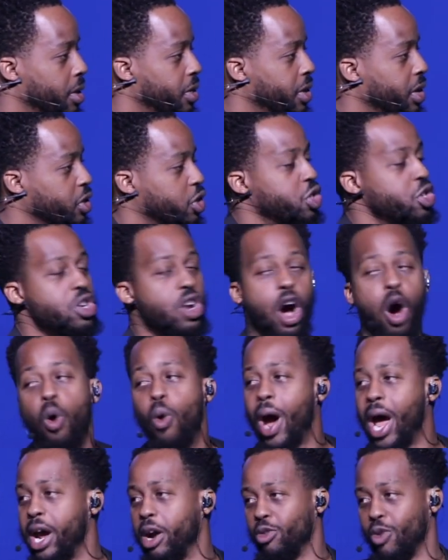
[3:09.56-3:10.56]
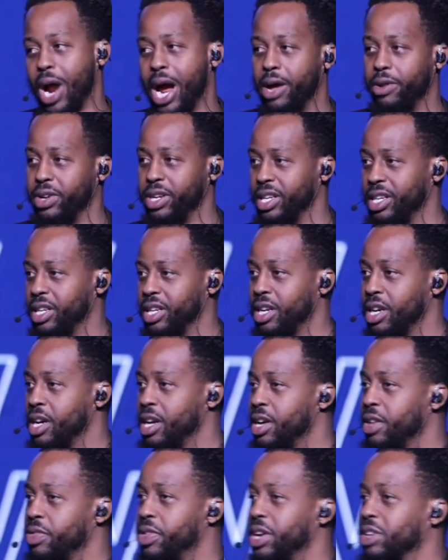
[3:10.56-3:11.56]
There's no way around it.
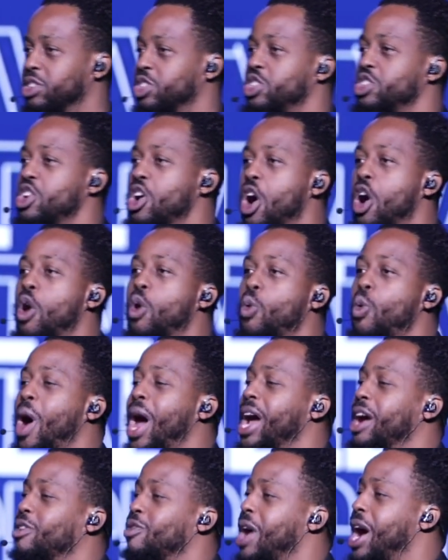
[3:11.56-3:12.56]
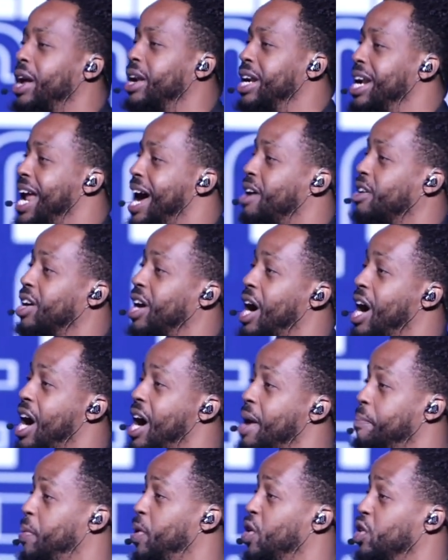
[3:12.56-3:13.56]
There's no way around it. Now,
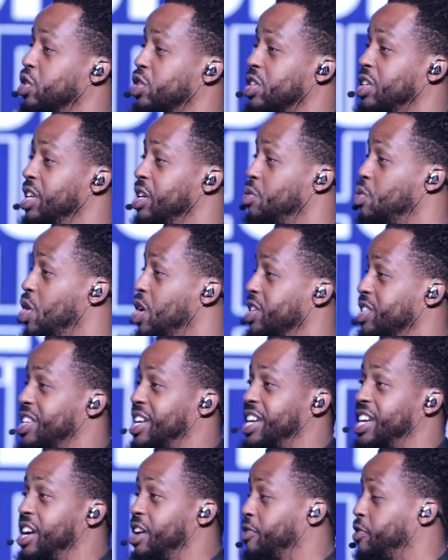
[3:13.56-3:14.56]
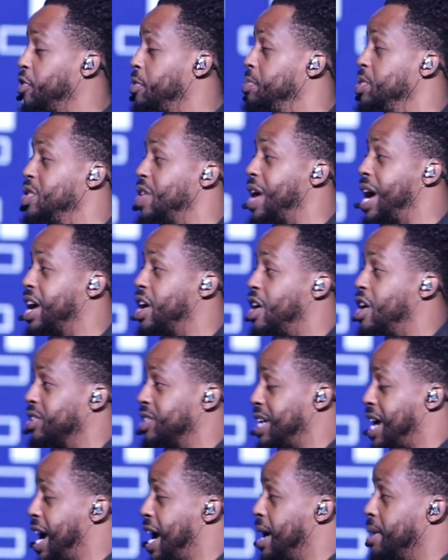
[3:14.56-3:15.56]
God personally wants to hear from you at all
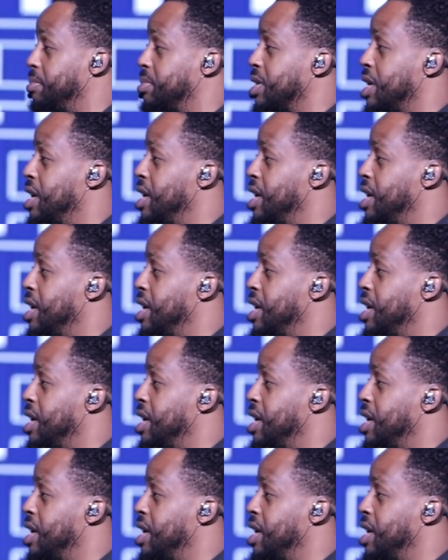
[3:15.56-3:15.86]
times.